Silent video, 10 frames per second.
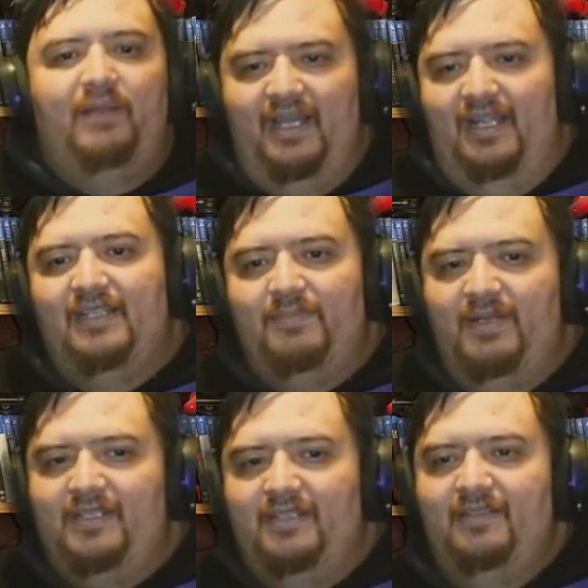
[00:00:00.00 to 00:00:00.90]
play it as
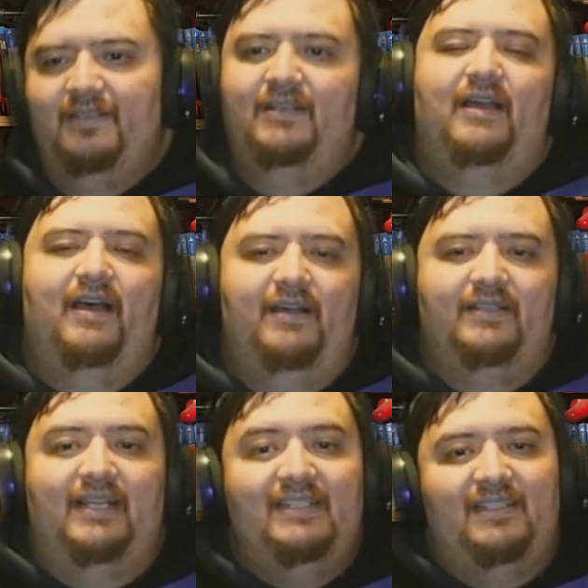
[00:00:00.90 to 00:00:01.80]
much
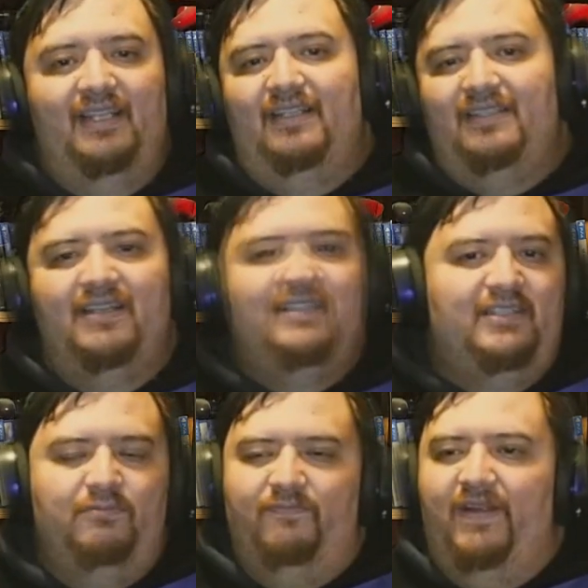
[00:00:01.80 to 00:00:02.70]
uh, as lately because
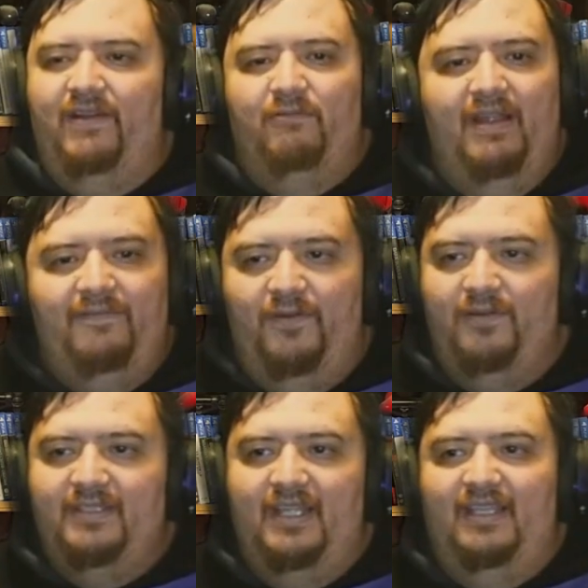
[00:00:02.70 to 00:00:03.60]
it's very raid
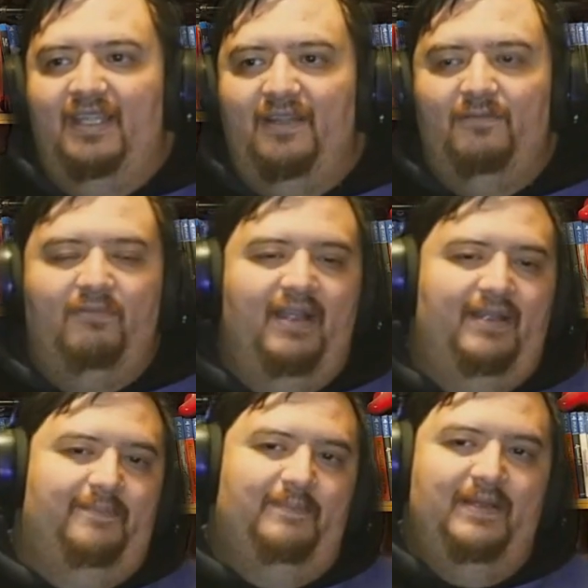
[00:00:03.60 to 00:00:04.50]
focused at the end,
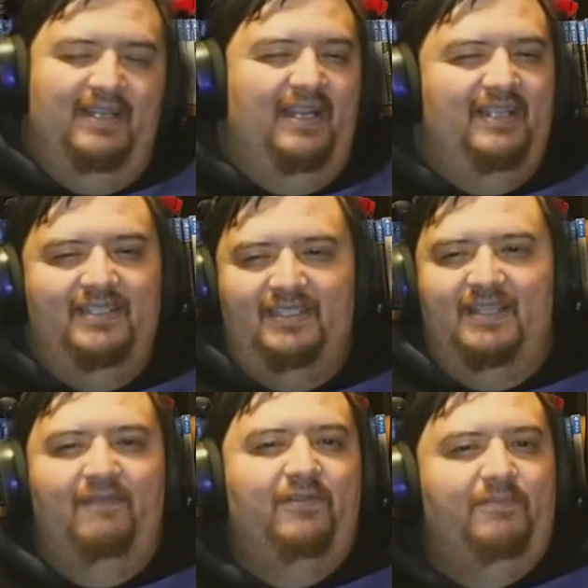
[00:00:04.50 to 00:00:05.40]
right? And I
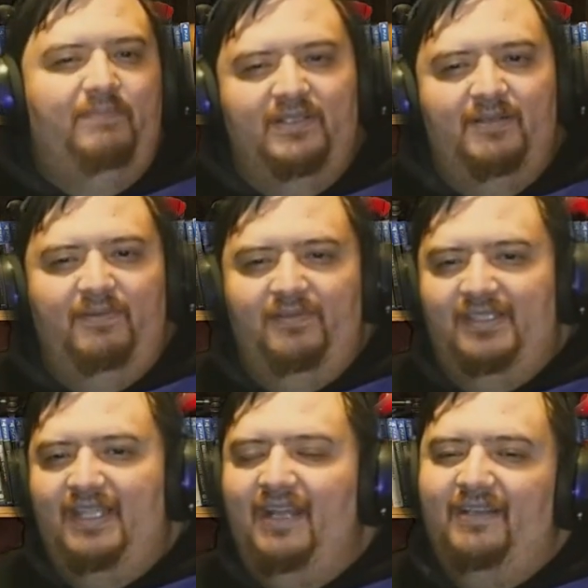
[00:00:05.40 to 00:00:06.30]
just never built up a new
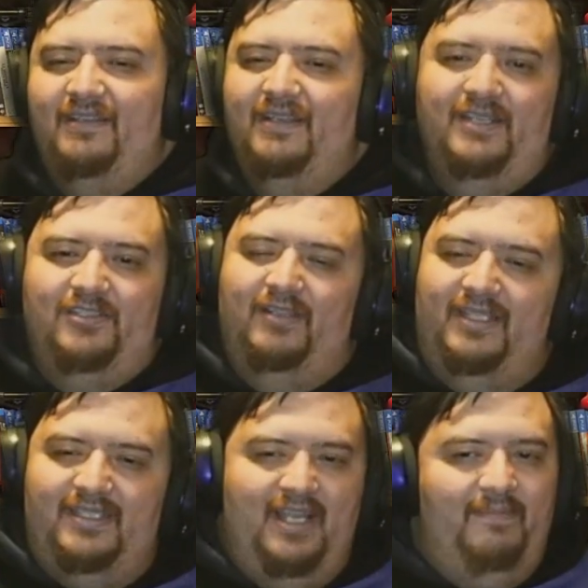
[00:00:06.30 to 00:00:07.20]
static. So
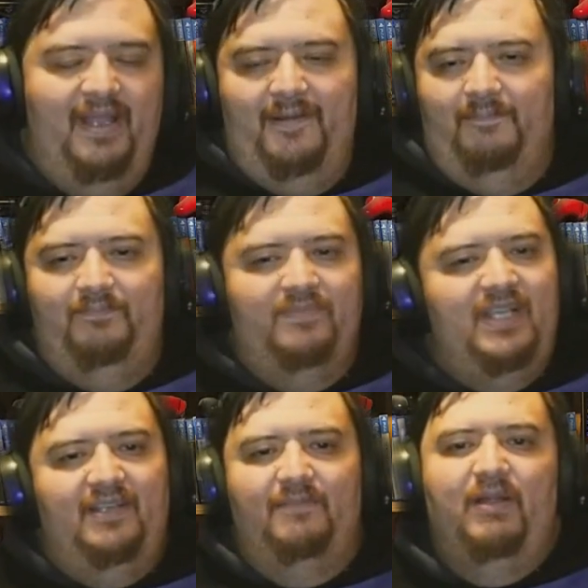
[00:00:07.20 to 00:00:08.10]
at this time, hey, I'm
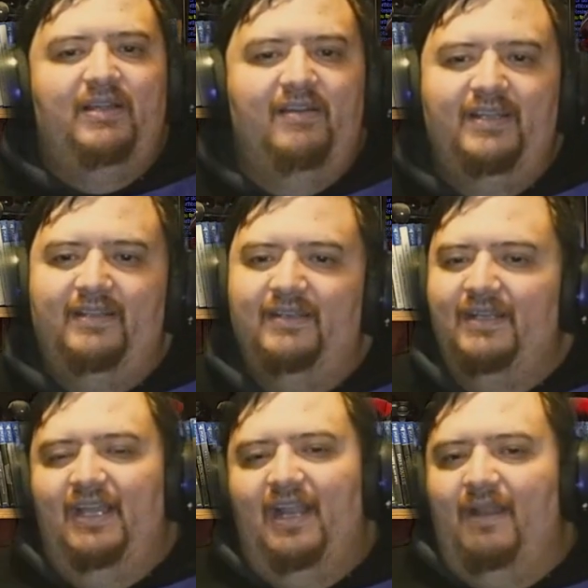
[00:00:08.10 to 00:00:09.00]
taking a break on it
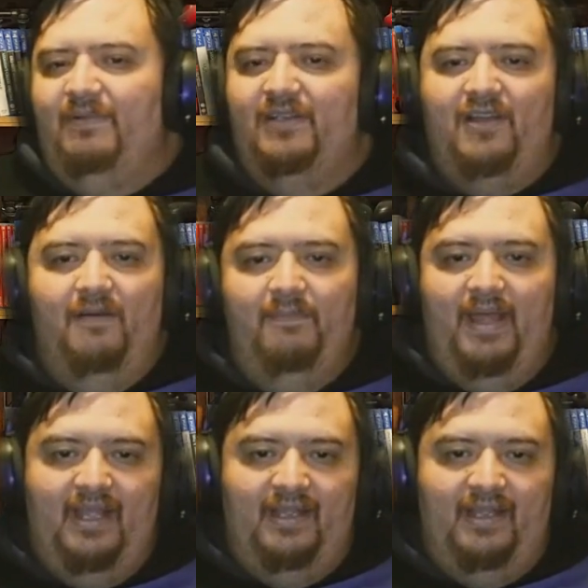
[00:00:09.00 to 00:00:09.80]
and I'm going to come